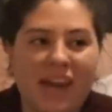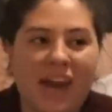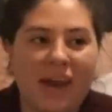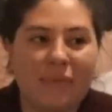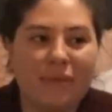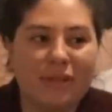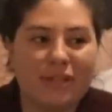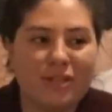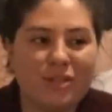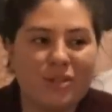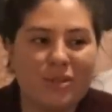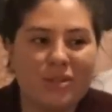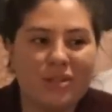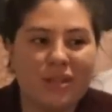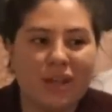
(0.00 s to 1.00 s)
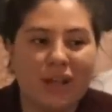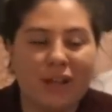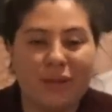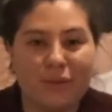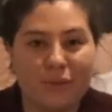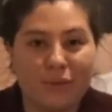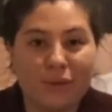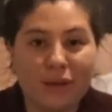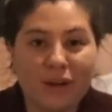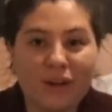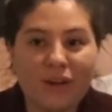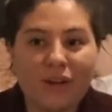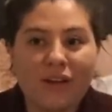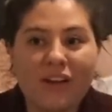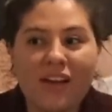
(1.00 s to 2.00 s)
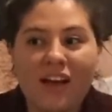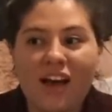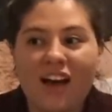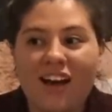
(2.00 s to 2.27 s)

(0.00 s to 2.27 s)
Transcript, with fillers: I would choose a little girl.